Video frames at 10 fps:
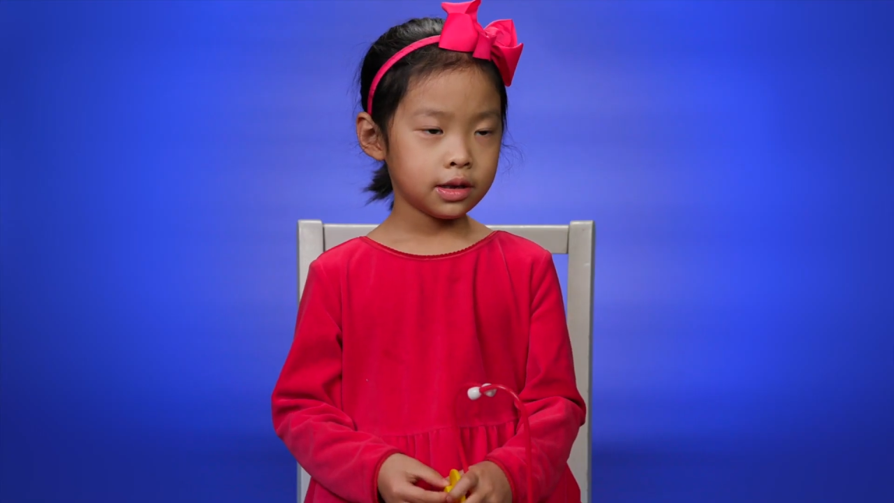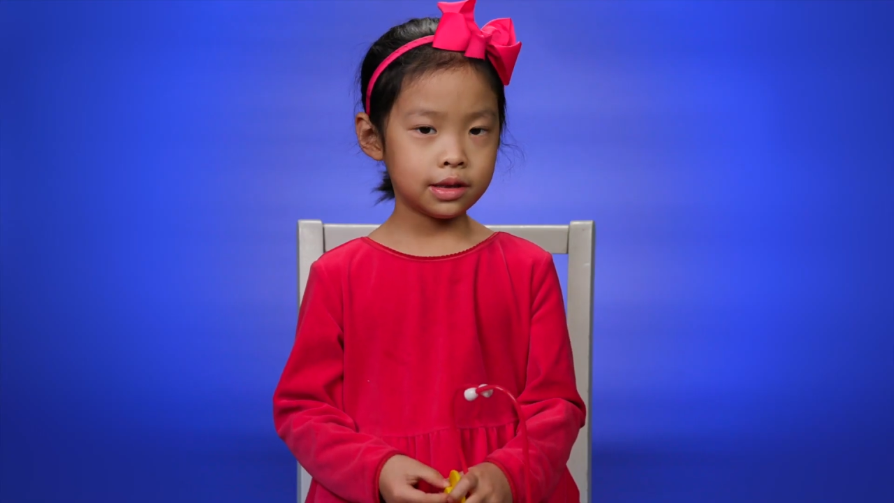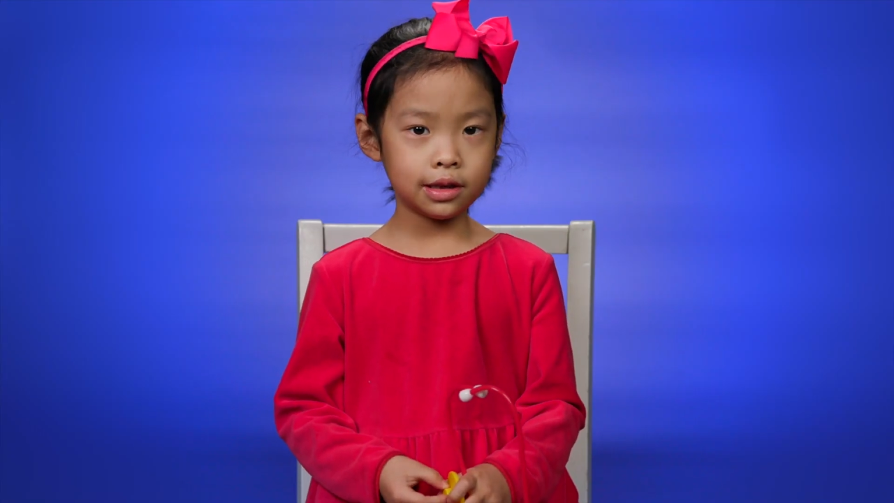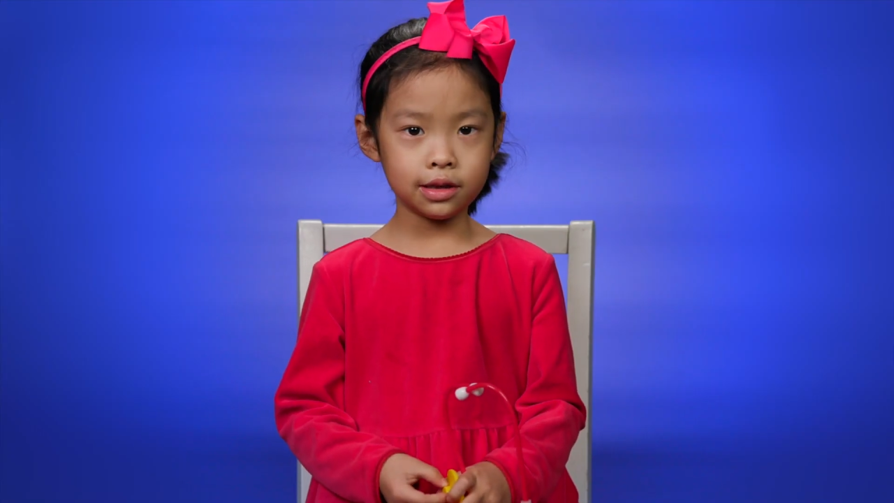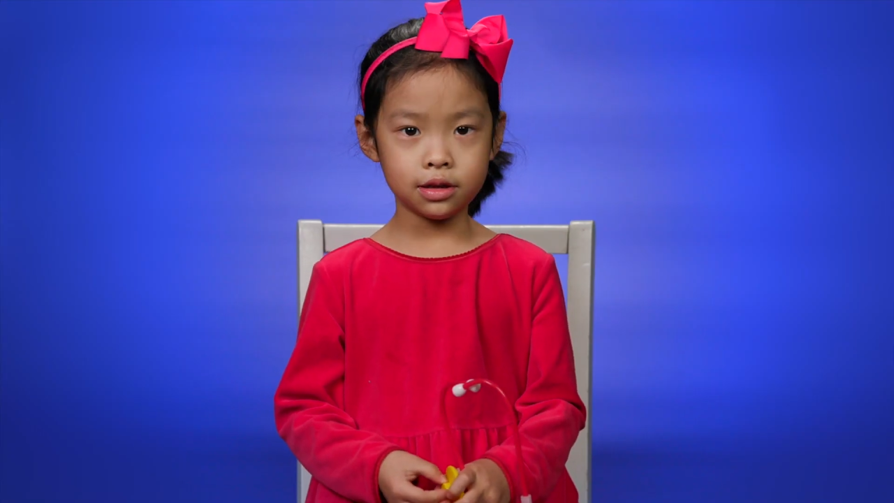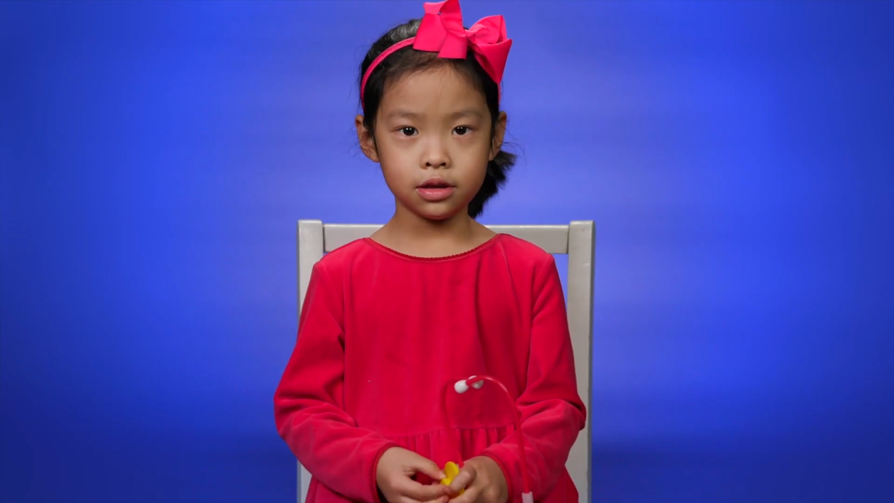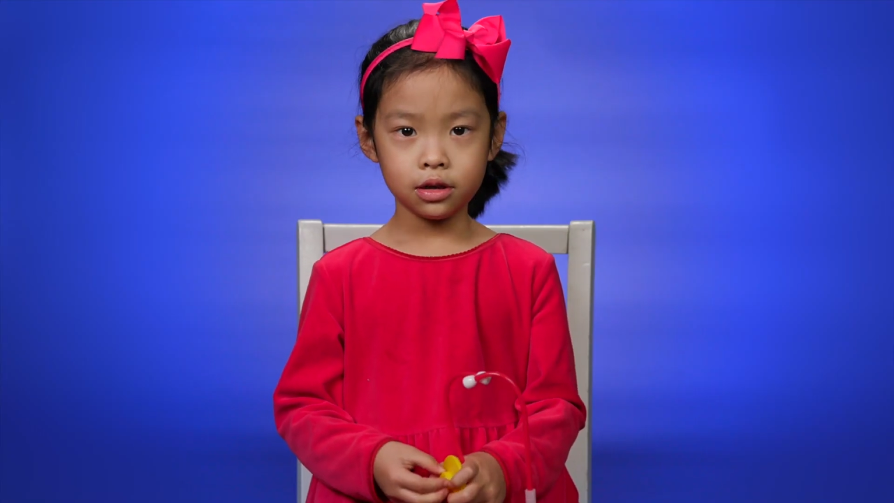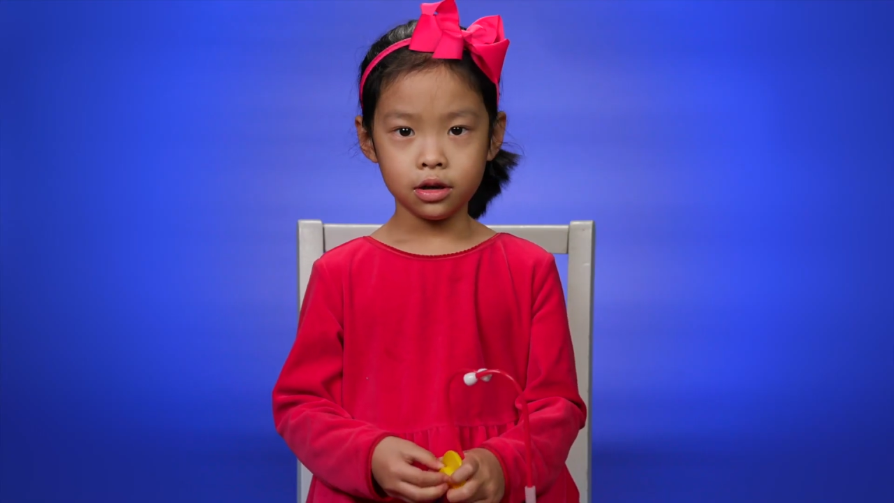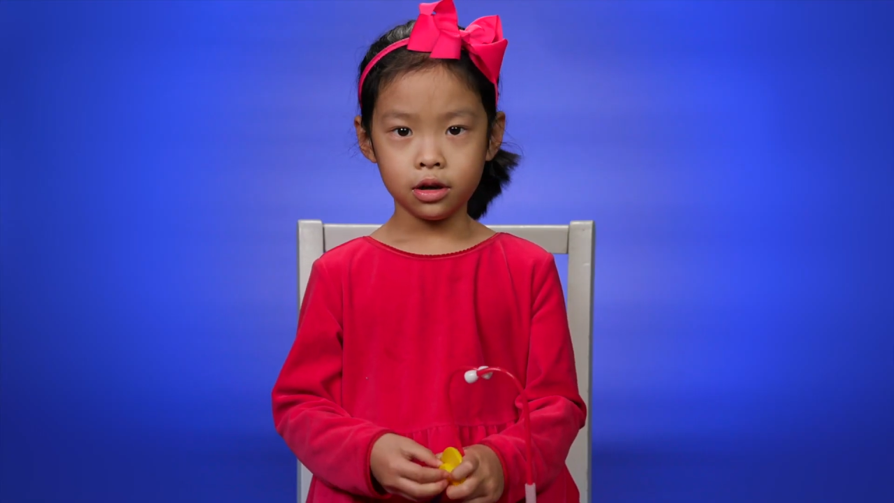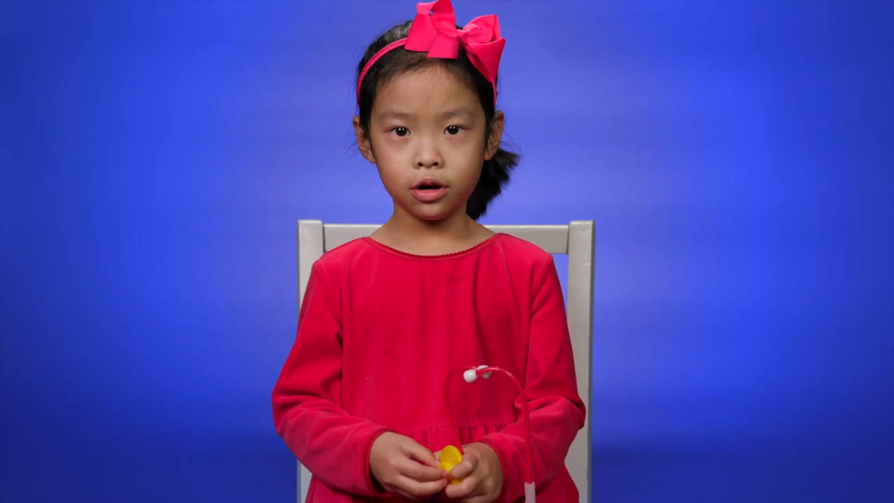sends
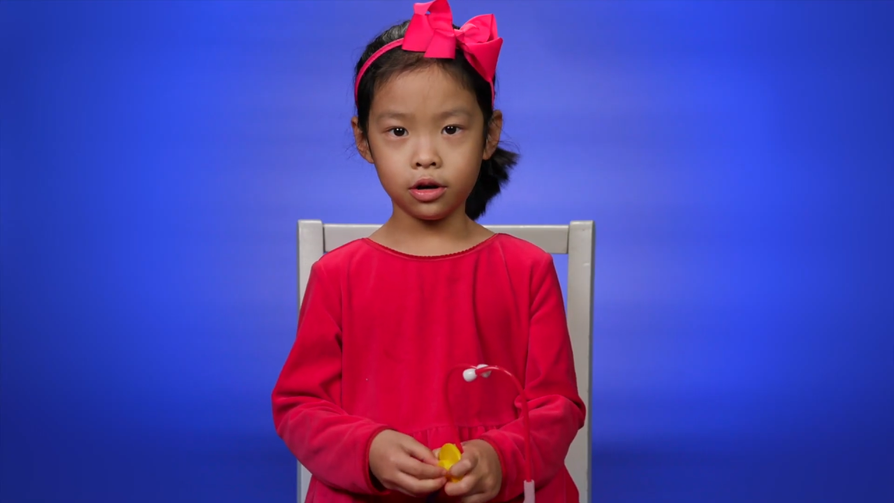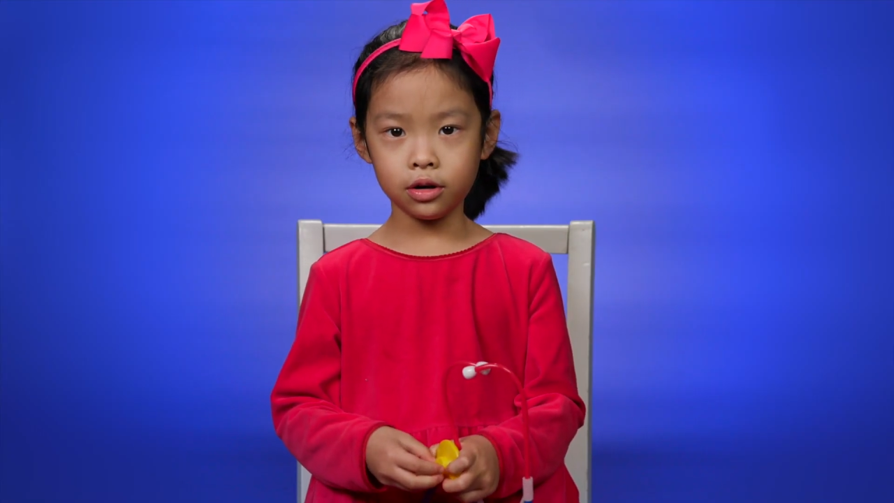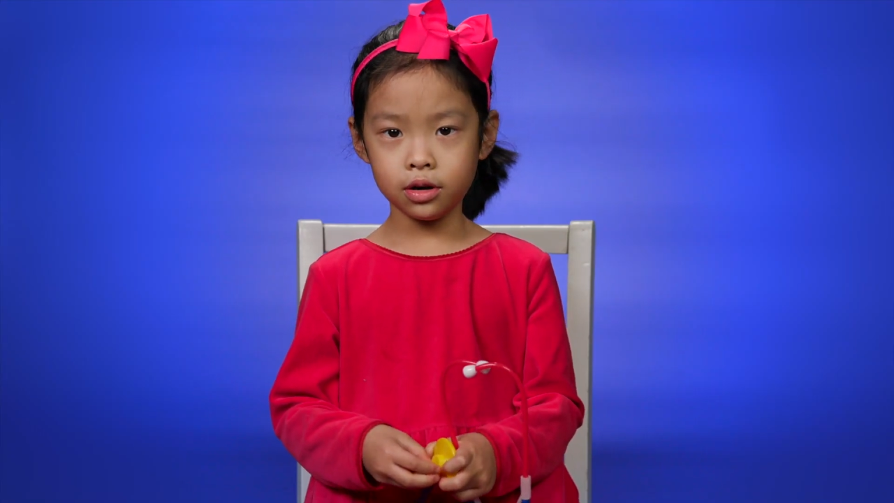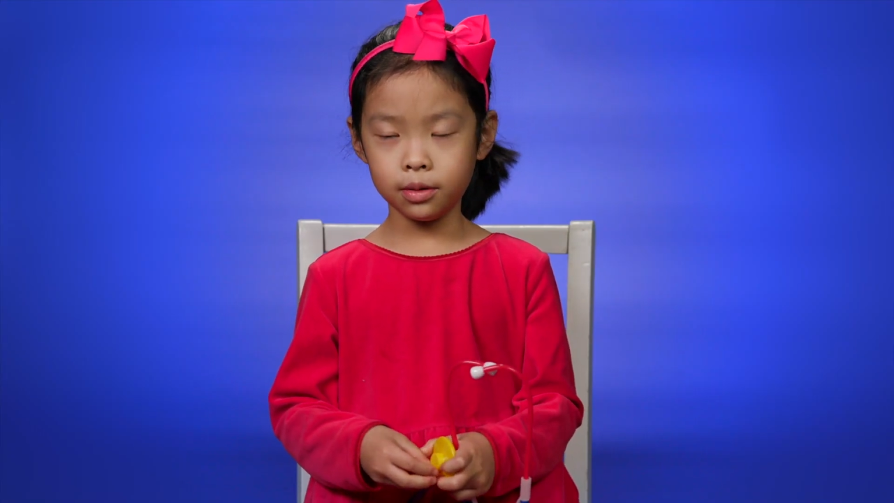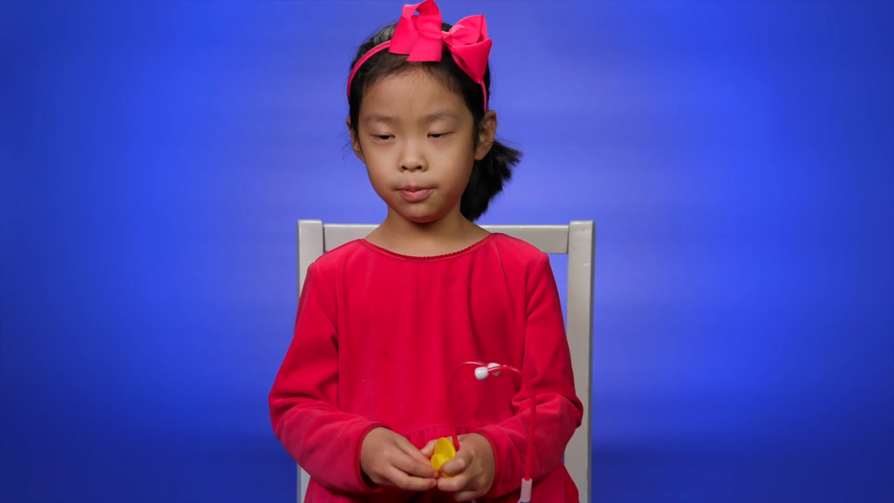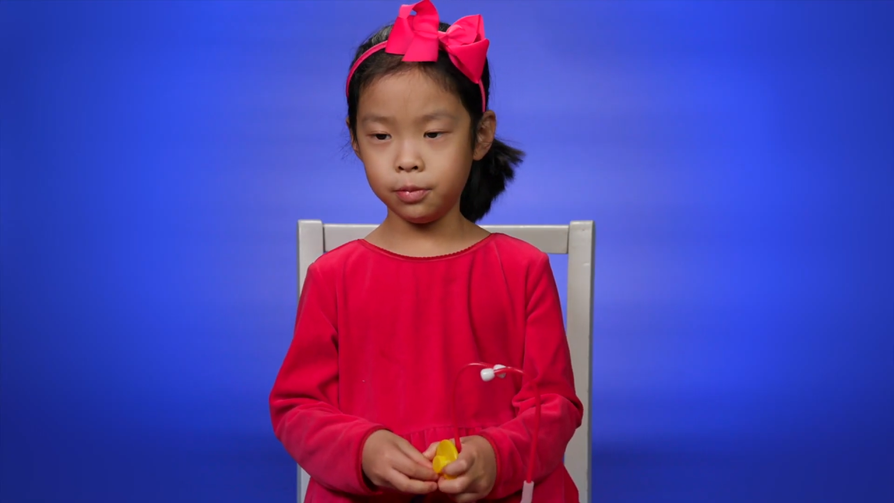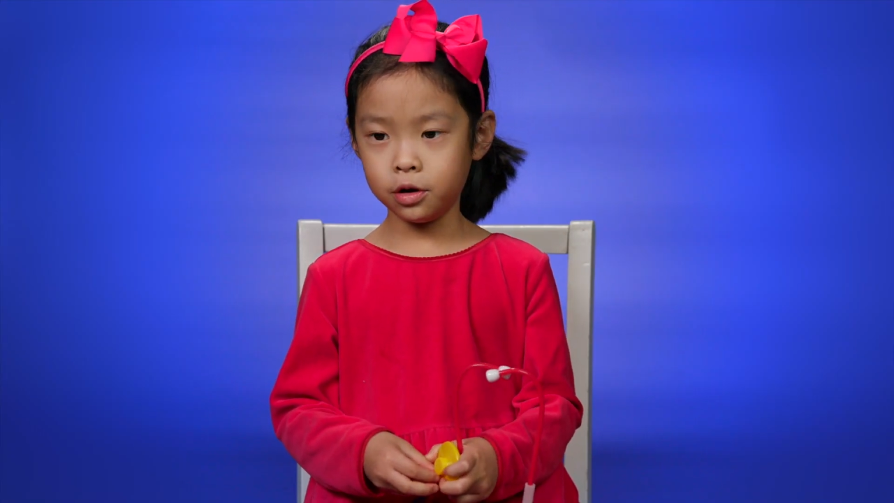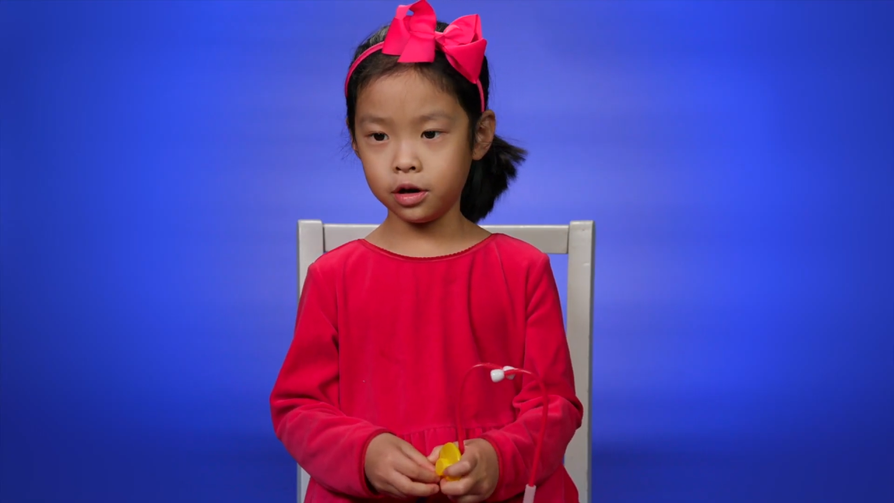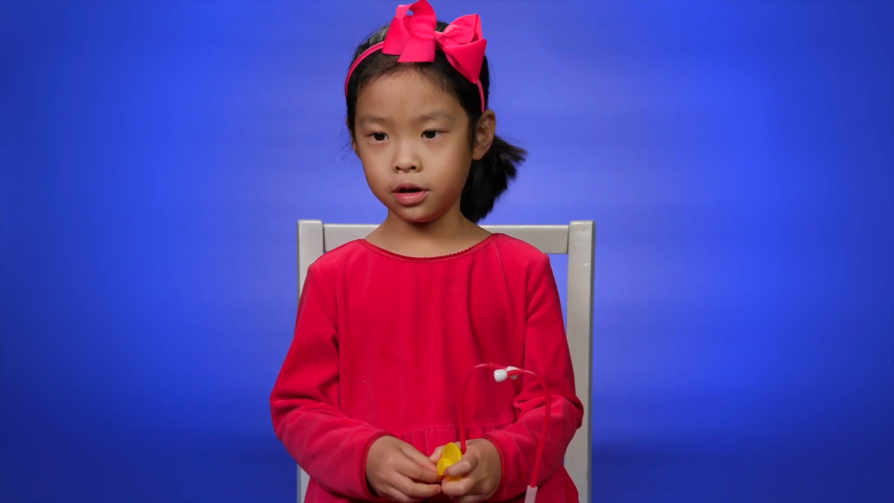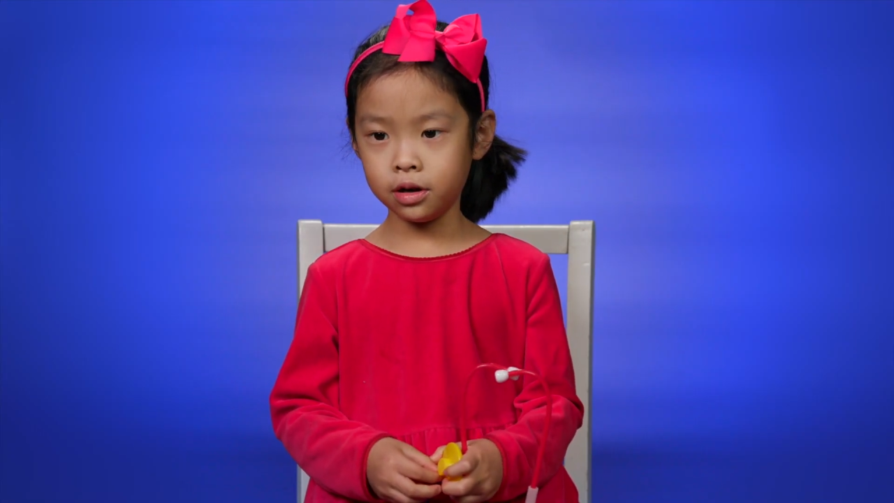all the
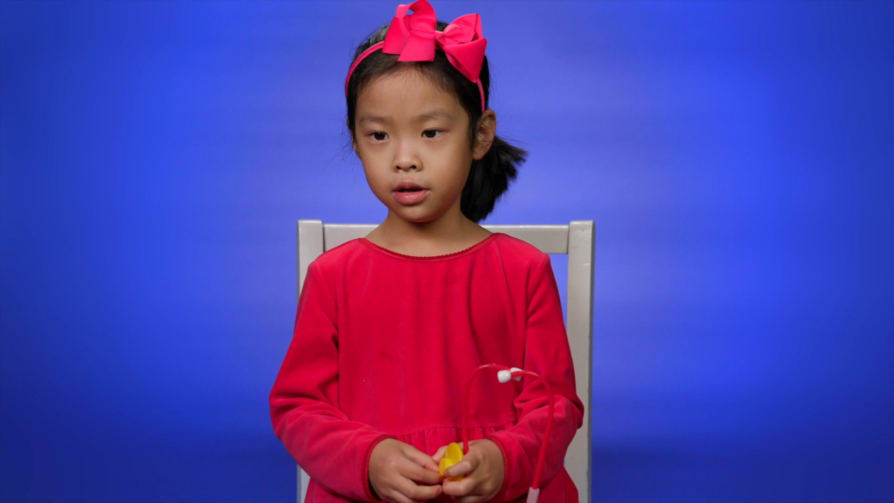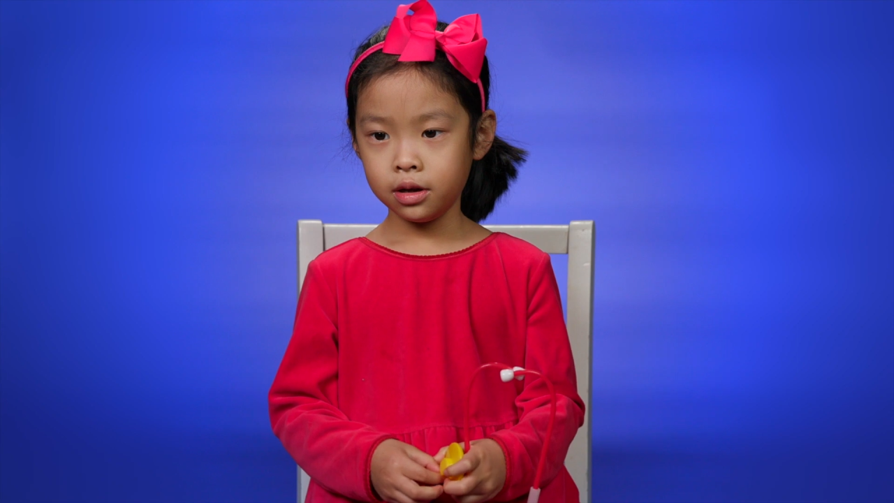blood